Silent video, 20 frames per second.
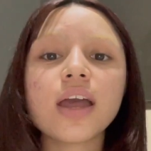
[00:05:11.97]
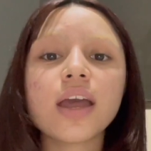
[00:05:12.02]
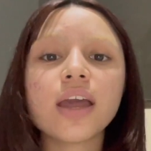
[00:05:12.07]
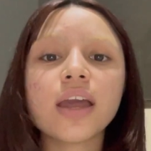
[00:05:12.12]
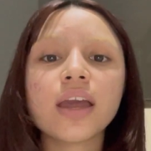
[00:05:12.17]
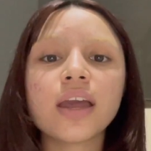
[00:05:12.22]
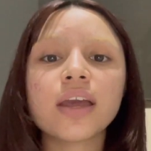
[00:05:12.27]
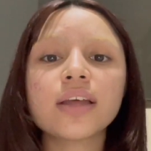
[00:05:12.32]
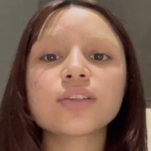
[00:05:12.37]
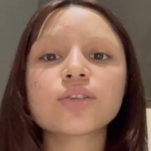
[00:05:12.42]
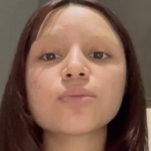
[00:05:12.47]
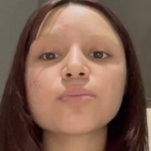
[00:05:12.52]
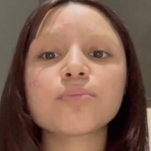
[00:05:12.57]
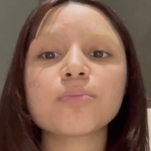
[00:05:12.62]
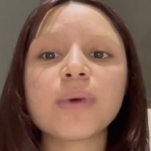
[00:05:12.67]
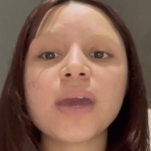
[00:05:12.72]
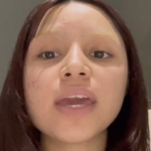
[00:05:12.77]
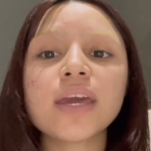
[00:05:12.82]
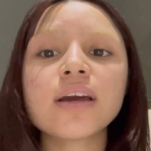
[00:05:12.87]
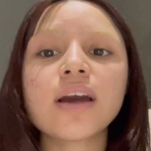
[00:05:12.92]
to
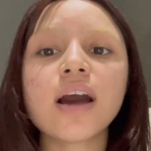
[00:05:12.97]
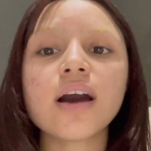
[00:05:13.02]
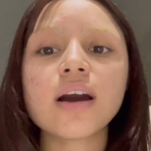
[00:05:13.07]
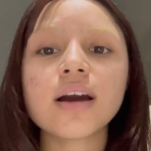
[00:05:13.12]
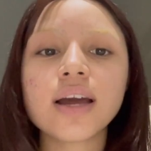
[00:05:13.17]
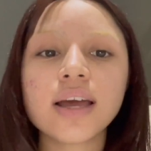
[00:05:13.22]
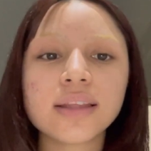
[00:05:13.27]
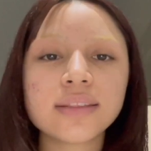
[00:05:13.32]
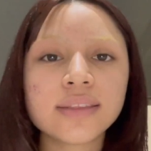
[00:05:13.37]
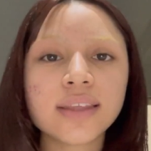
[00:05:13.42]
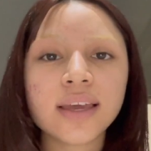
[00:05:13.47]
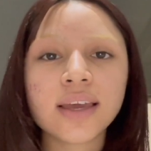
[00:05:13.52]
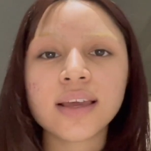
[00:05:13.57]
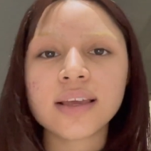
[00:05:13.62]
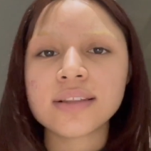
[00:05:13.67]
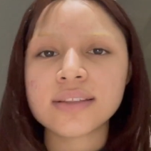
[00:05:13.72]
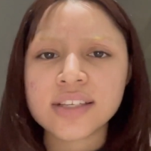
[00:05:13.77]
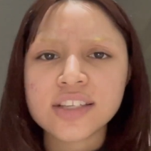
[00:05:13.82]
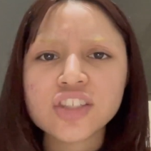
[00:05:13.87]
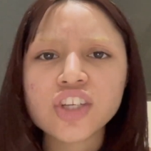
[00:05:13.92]
make
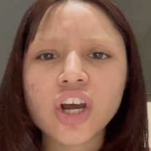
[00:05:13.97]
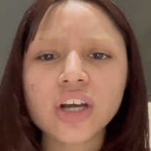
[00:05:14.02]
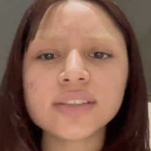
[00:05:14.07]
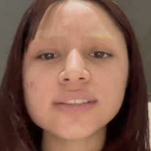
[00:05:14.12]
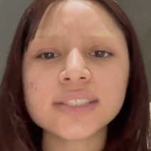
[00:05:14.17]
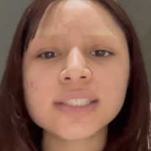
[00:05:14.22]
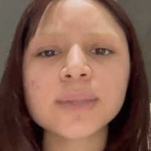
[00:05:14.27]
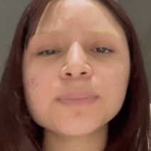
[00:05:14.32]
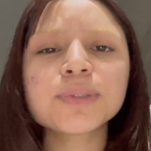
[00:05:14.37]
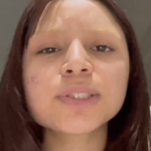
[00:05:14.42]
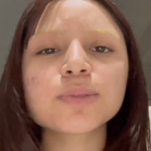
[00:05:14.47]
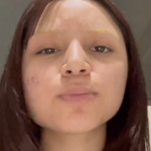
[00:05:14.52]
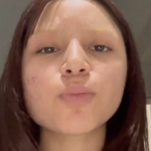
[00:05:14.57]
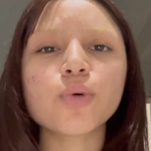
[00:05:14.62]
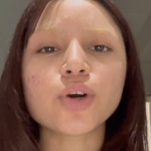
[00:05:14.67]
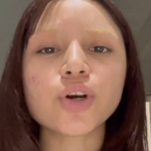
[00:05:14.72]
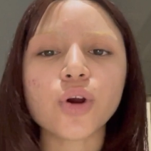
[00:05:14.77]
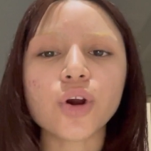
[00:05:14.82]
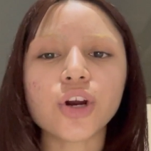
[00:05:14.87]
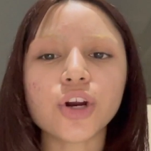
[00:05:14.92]
these concepts
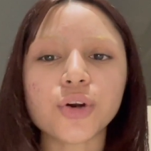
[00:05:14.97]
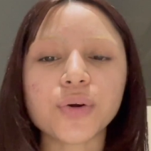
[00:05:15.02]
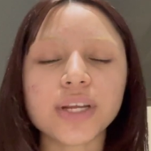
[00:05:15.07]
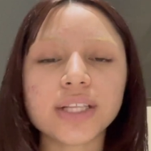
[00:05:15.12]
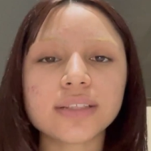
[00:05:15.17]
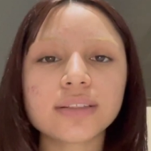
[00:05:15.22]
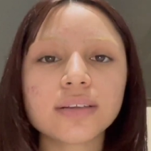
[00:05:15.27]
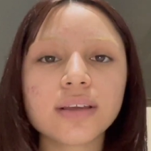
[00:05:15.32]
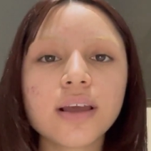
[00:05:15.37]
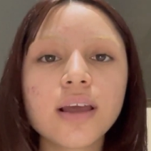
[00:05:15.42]
more concrete.